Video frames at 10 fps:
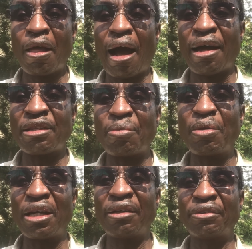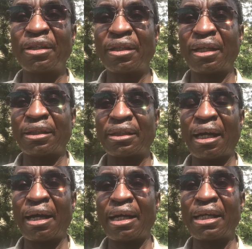and they believed
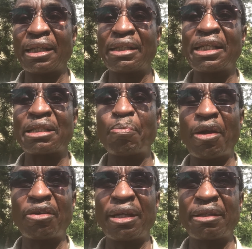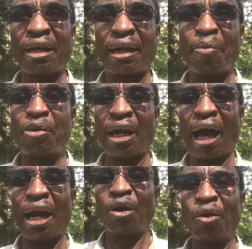that dismantling the camera
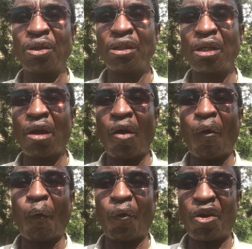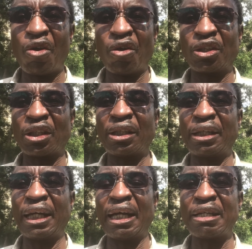alone would not
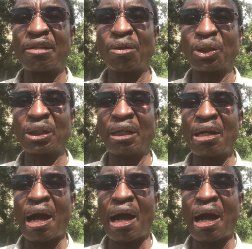delete those.